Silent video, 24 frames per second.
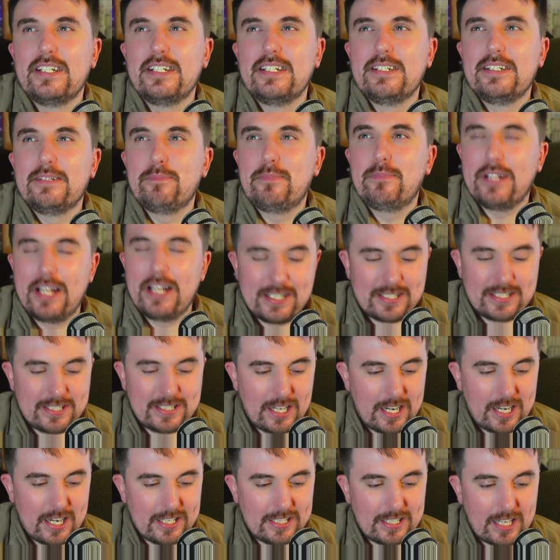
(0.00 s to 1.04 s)
bless.
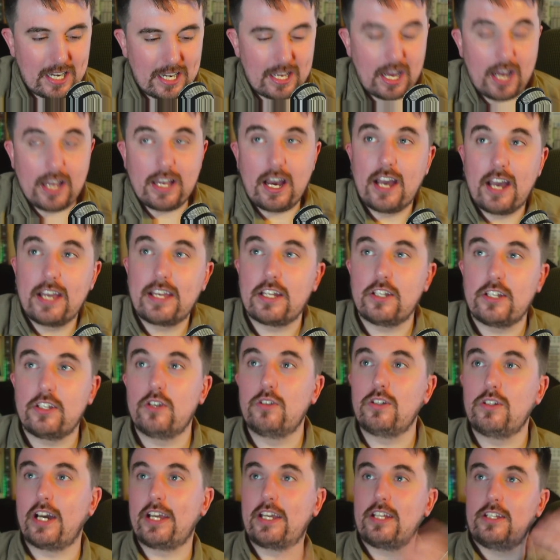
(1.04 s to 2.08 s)
I can do
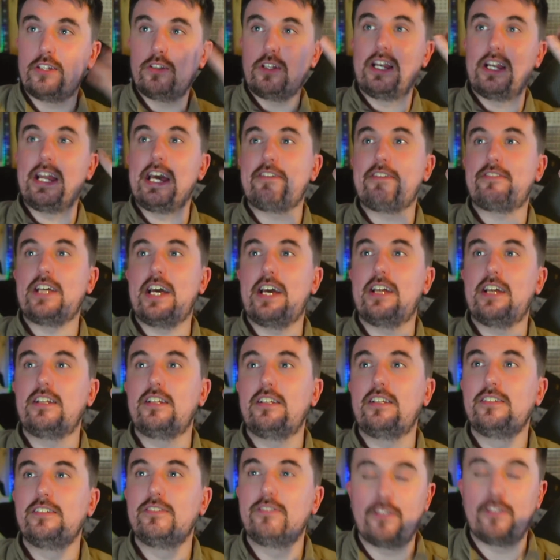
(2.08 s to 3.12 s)
the left hand
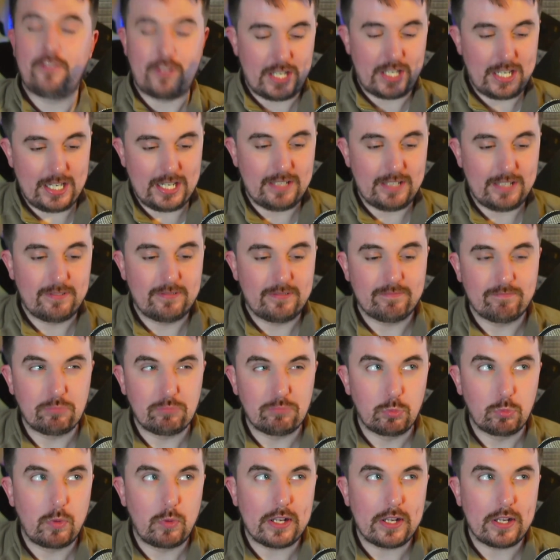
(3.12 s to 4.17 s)
for violin
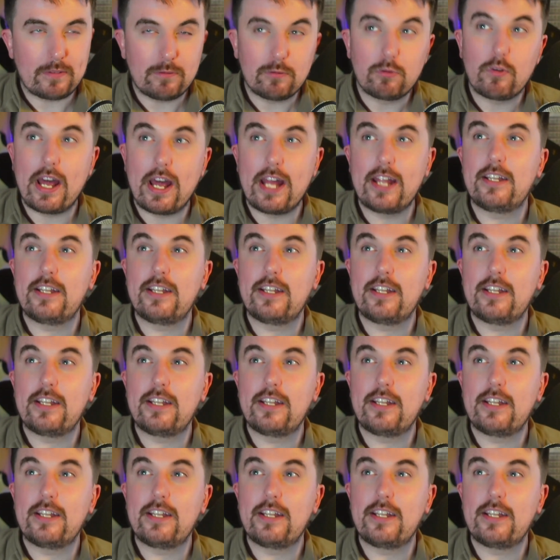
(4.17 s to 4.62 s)
with relative